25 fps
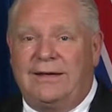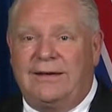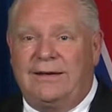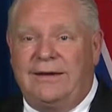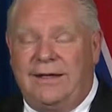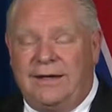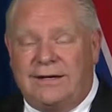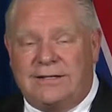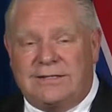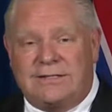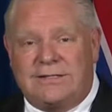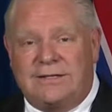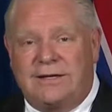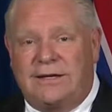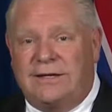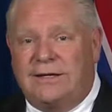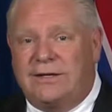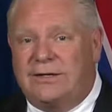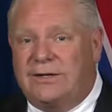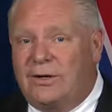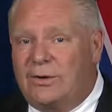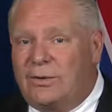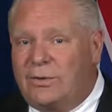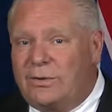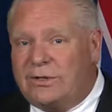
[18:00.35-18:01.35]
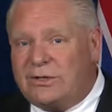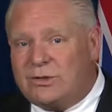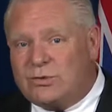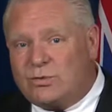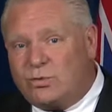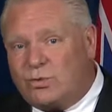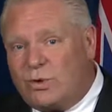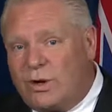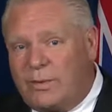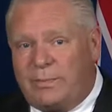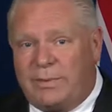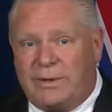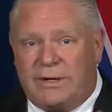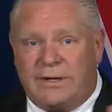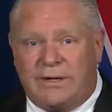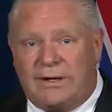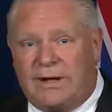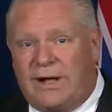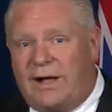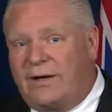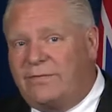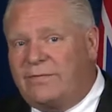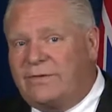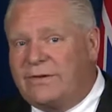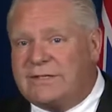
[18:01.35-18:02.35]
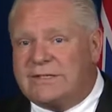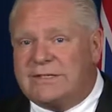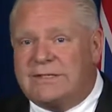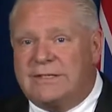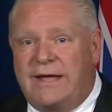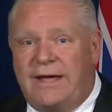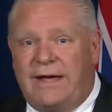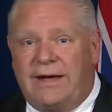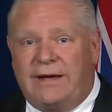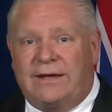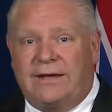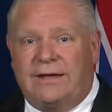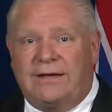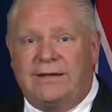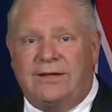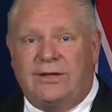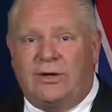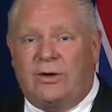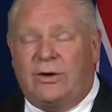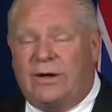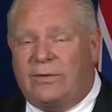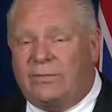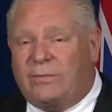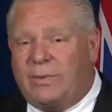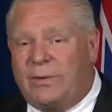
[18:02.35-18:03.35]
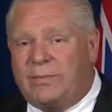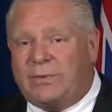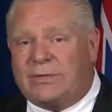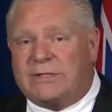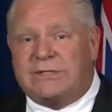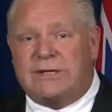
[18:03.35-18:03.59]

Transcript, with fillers: Next thing you know, he's ripping it off his neck. You know how people